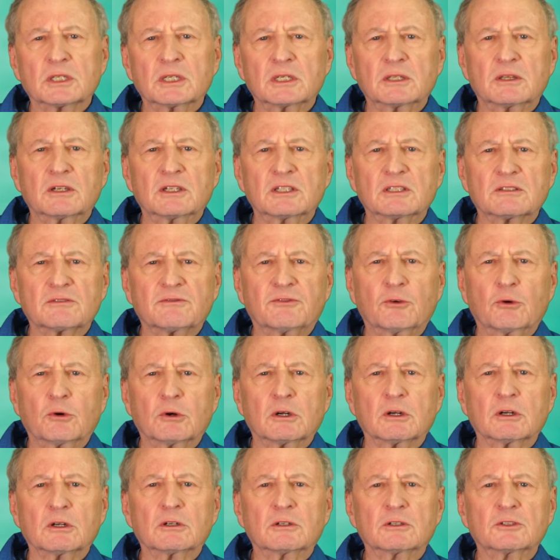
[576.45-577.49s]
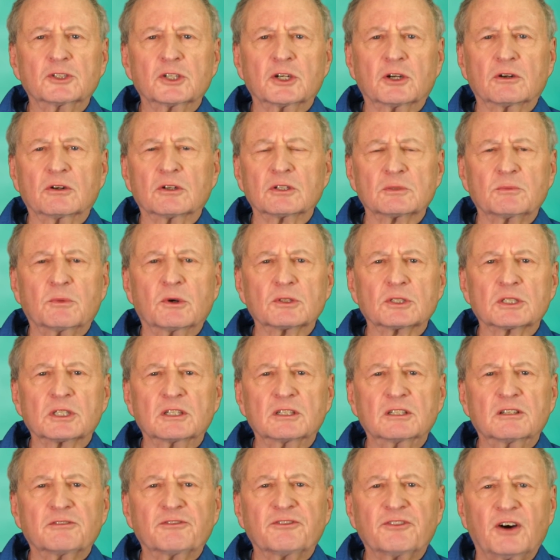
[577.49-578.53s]
these 4 journals,
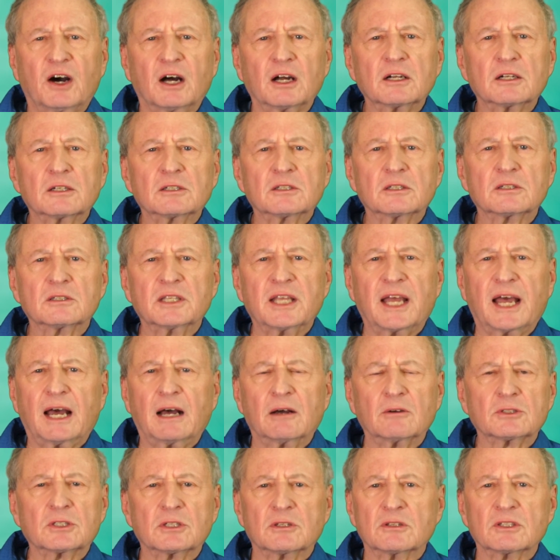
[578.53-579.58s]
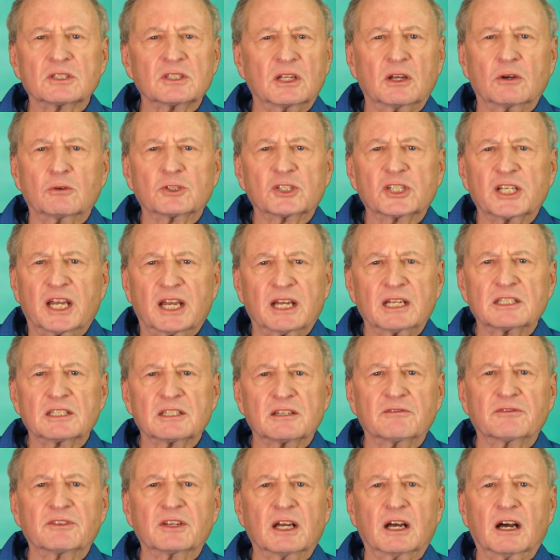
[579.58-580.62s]
mostly defunct now, so there's no chance
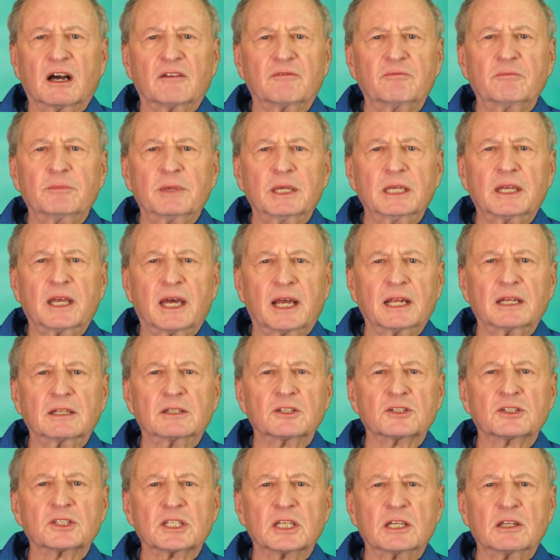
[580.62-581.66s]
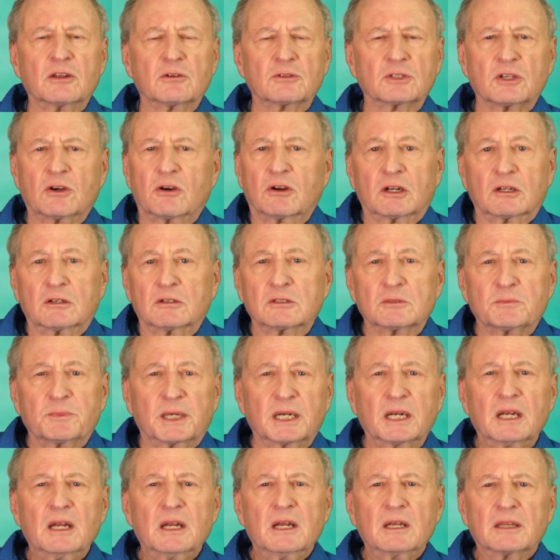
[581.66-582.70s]
of me getting to see those articles,
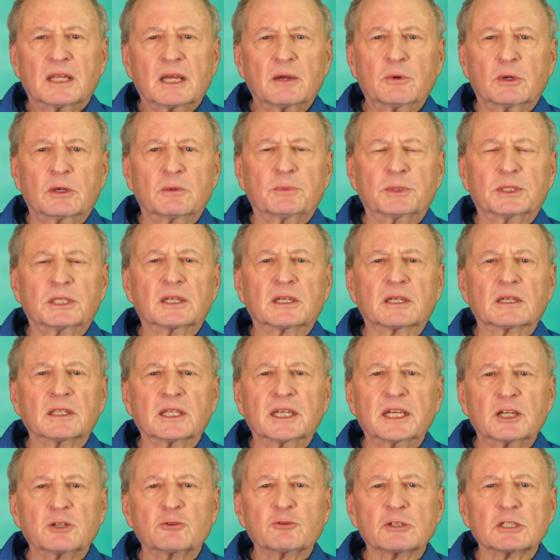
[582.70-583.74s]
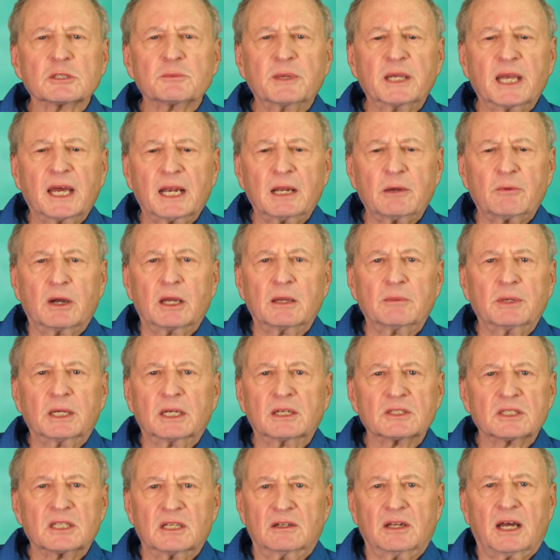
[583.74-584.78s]
but they wouldn't particularly interest me anyway,
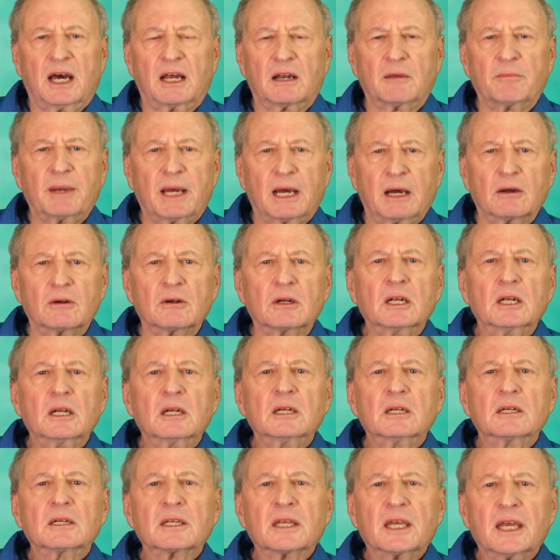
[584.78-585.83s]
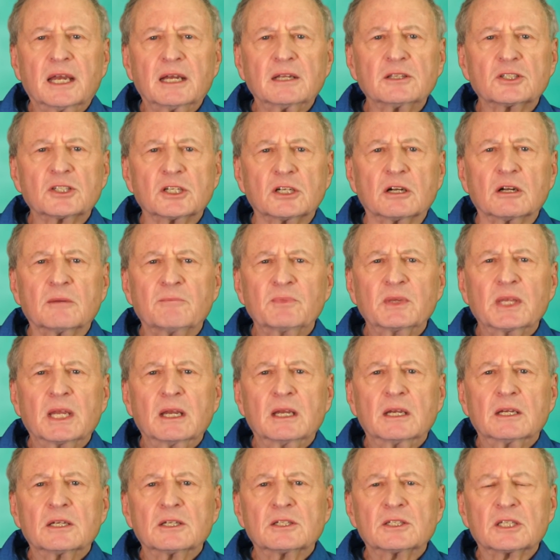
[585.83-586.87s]
because they're not about cancer.
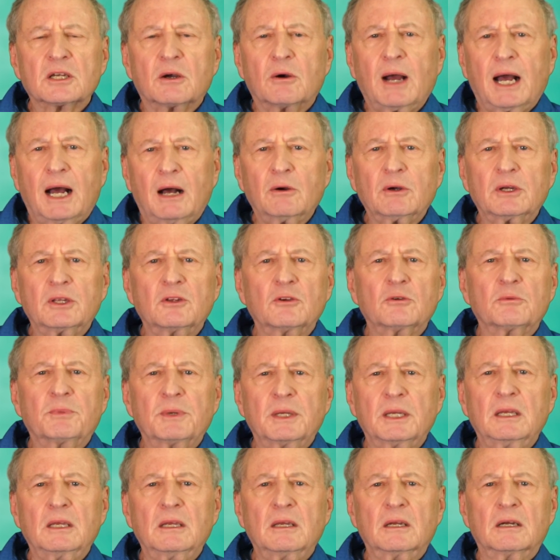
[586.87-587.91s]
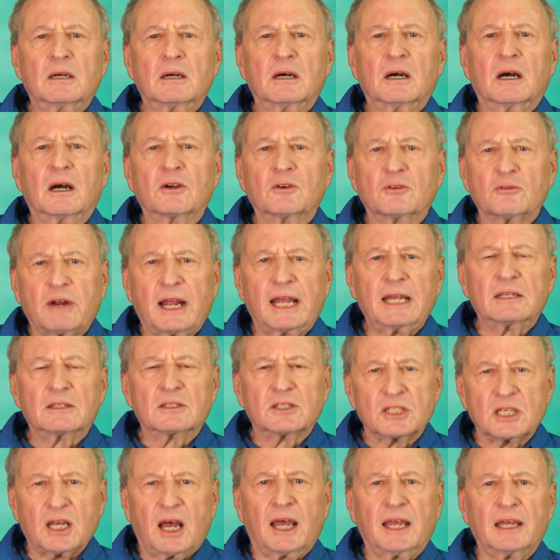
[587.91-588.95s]
So how can you be a
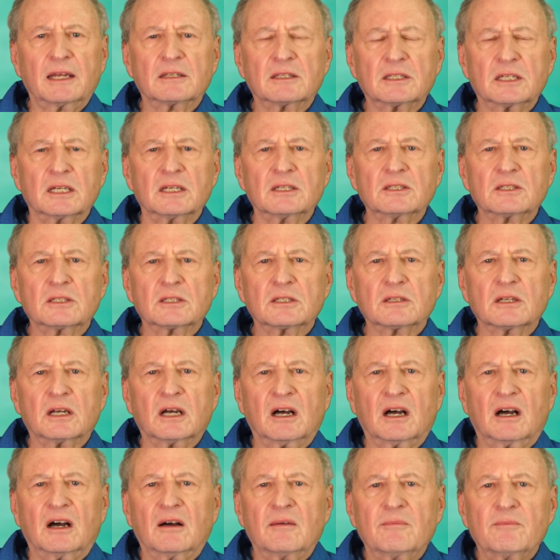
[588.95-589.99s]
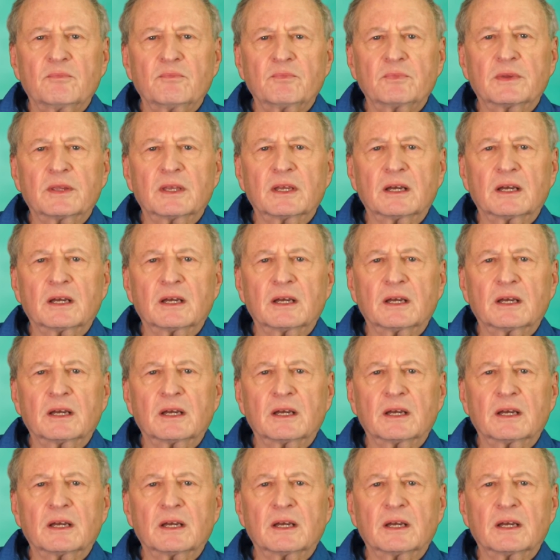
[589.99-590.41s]
great scientist and